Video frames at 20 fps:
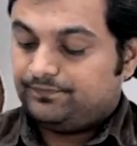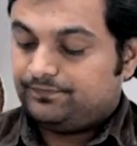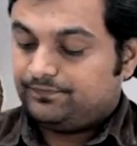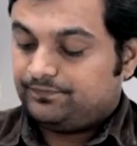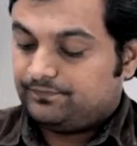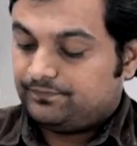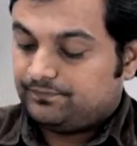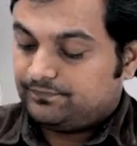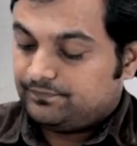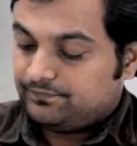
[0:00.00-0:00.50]

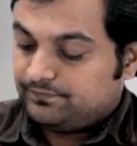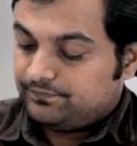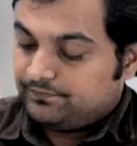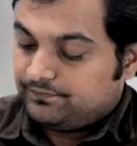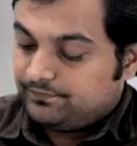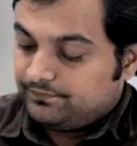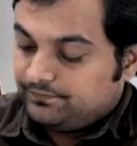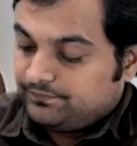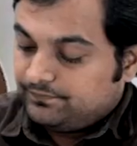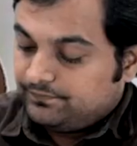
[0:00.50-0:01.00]

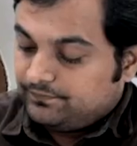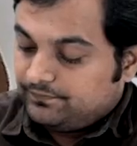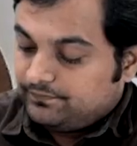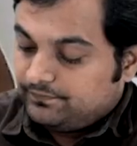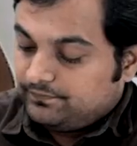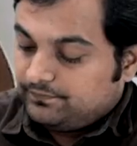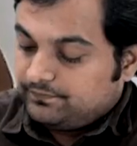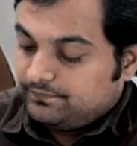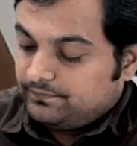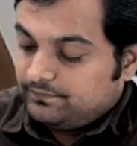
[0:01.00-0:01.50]

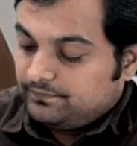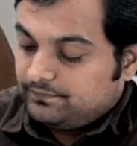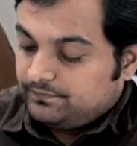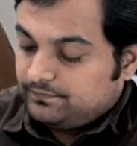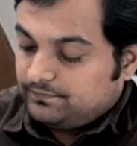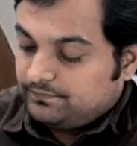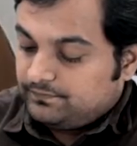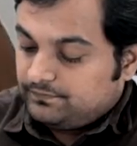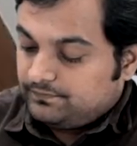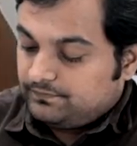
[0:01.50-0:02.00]

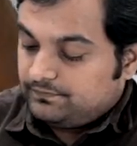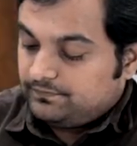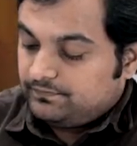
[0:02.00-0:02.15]
[no speech]